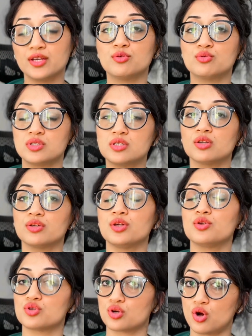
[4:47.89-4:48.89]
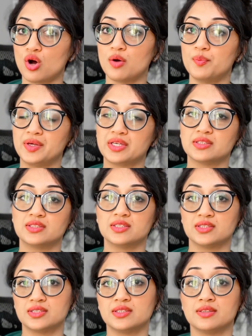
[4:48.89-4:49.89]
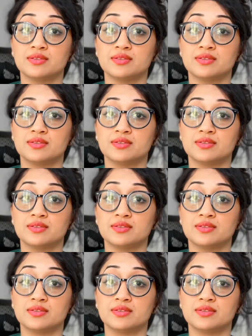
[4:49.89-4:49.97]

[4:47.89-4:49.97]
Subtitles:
you still need to call, because this is